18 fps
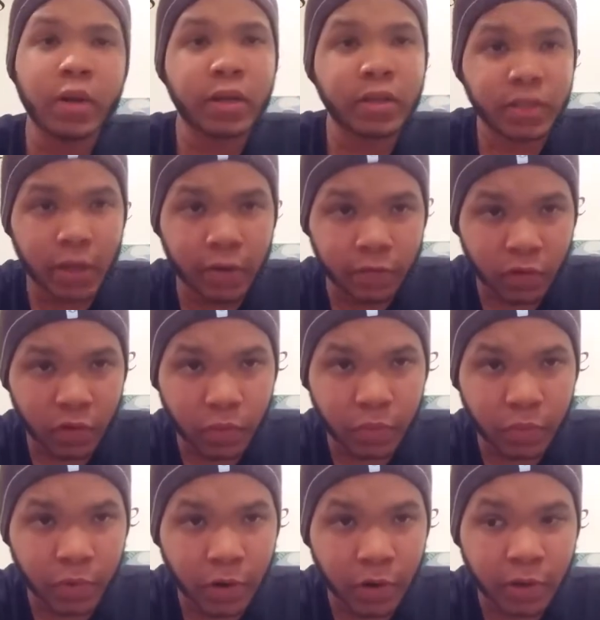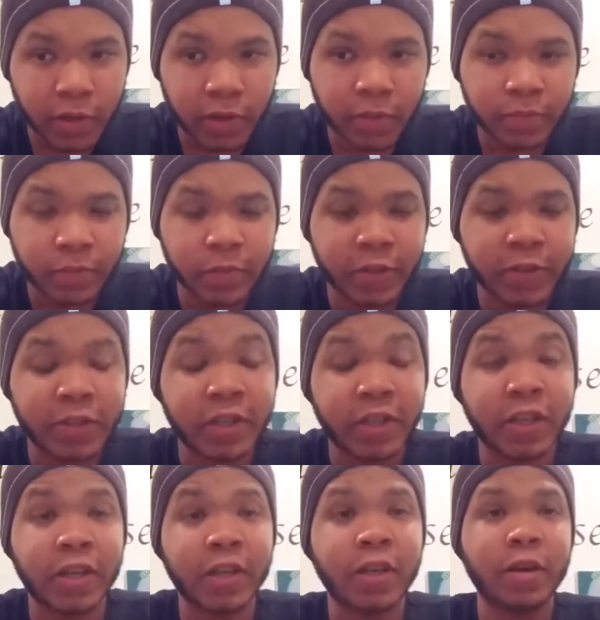days after the party,
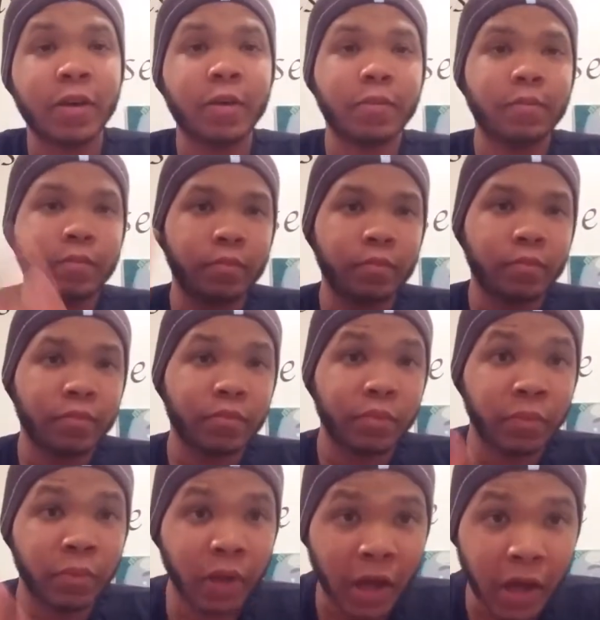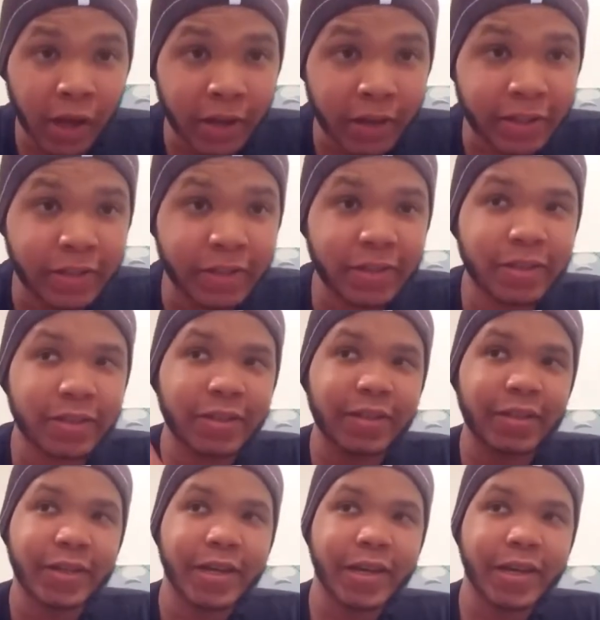she blocks